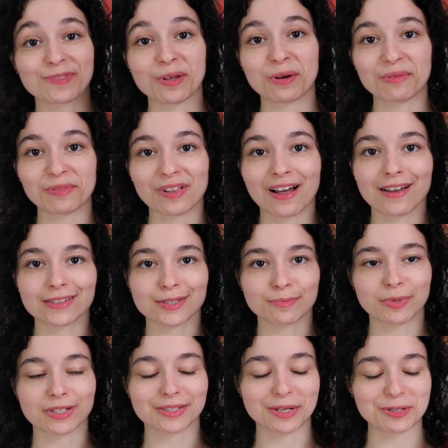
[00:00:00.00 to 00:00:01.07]
Throne of Glass
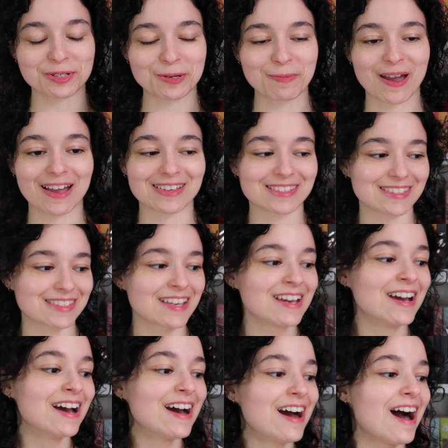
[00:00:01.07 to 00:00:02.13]
by Sarah J Maas
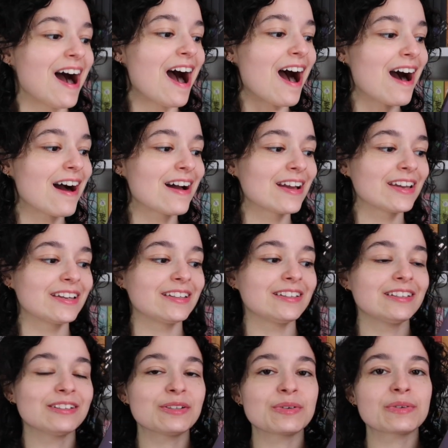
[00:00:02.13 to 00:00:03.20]

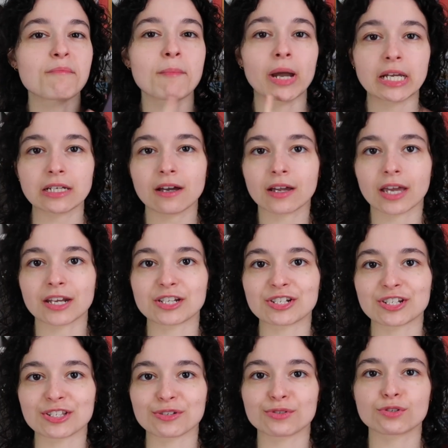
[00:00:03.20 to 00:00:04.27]
I might not get
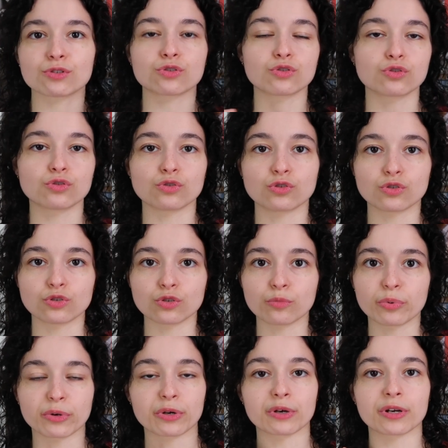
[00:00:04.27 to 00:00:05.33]
into this
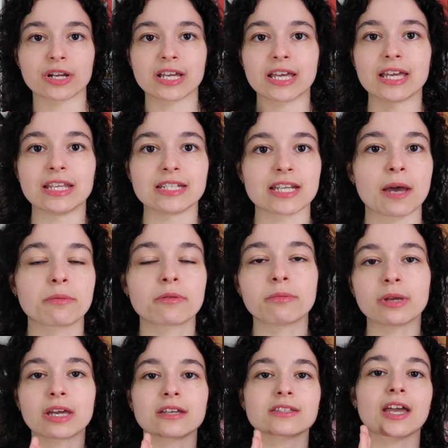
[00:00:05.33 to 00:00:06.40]
super in-depth
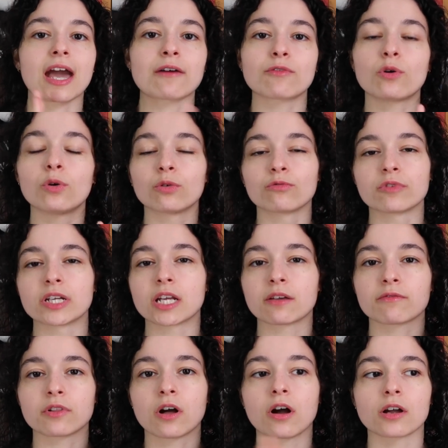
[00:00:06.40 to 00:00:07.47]
because I have a whole
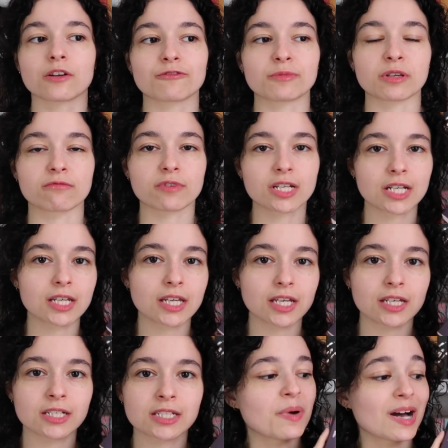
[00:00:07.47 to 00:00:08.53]
reading vlog of me reading
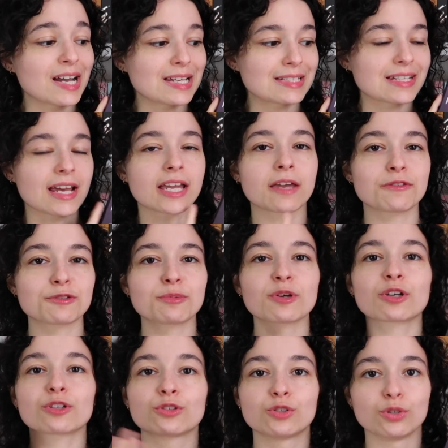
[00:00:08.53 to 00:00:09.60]
it, but I gave this
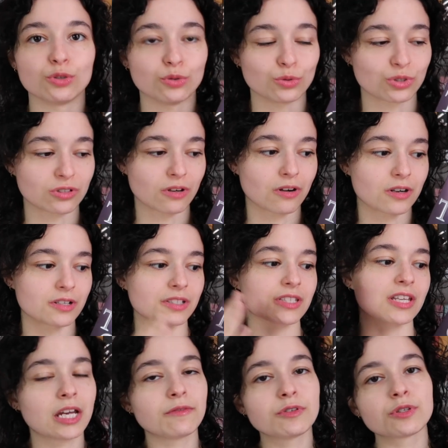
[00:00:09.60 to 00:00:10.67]
book two stars.
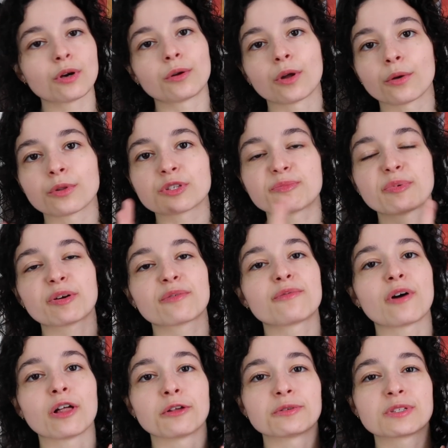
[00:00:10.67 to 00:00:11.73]
If you don't know, this book
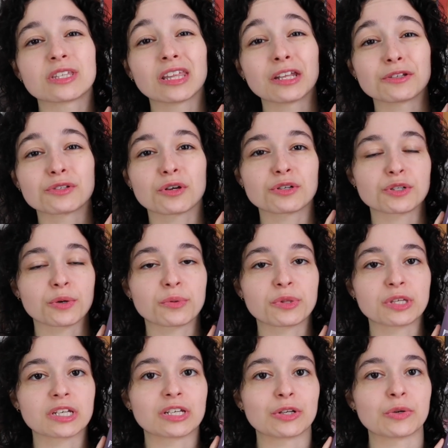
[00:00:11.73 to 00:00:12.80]
follows Celaena
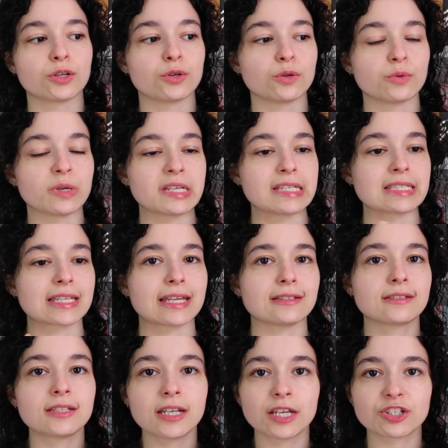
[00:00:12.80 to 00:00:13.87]
Sardothien, who is a
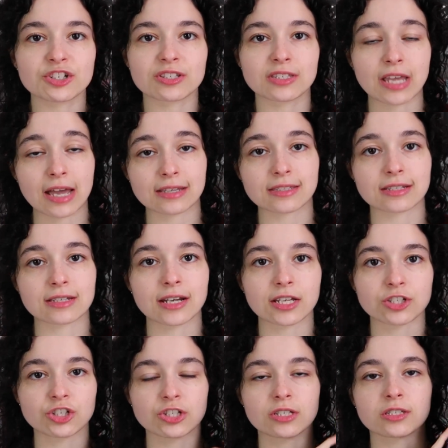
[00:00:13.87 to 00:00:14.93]
teenage assassin
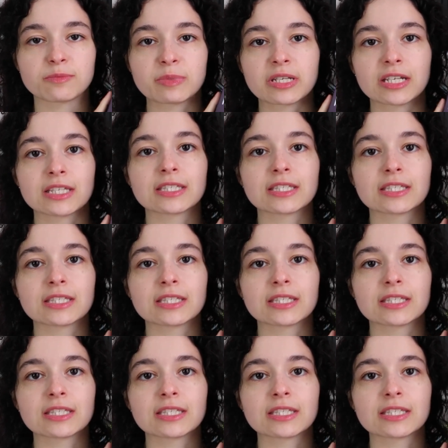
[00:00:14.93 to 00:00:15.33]
and she has been